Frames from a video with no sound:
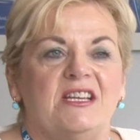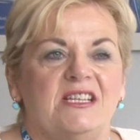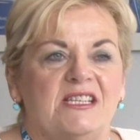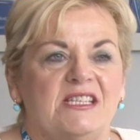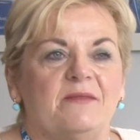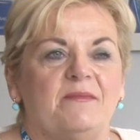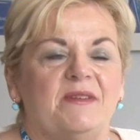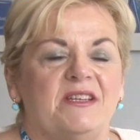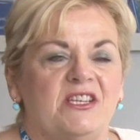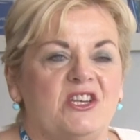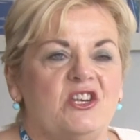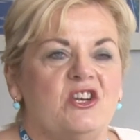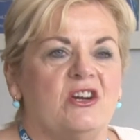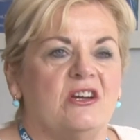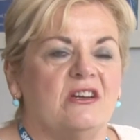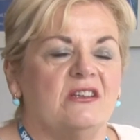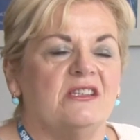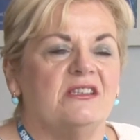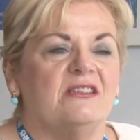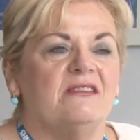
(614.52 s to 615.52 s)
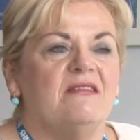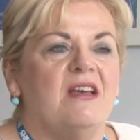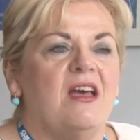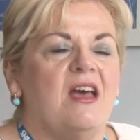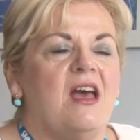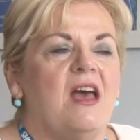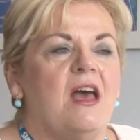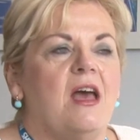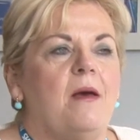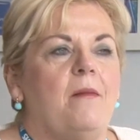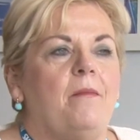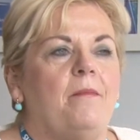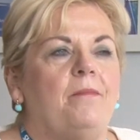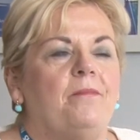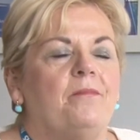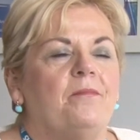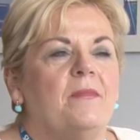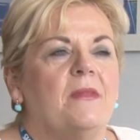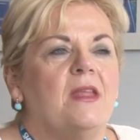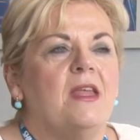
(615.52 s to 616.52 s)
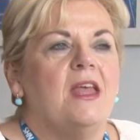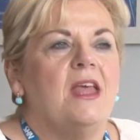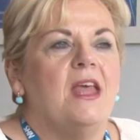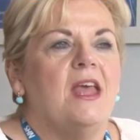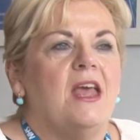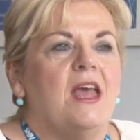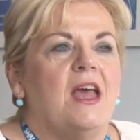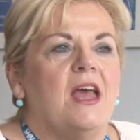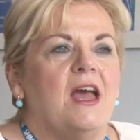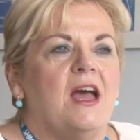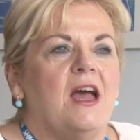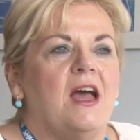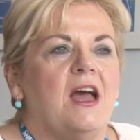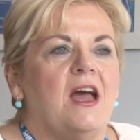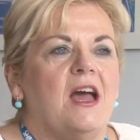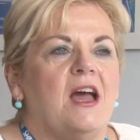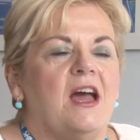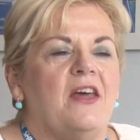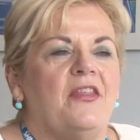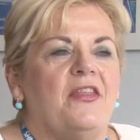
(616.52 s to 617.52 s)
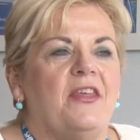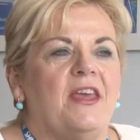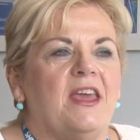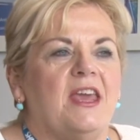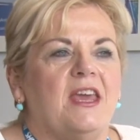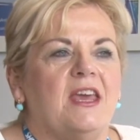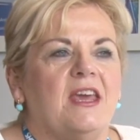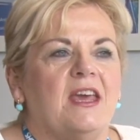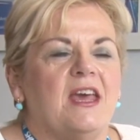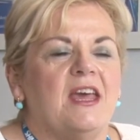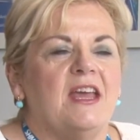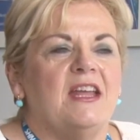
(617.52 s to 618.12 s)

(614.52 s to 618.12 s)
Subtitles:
disability nurse. I think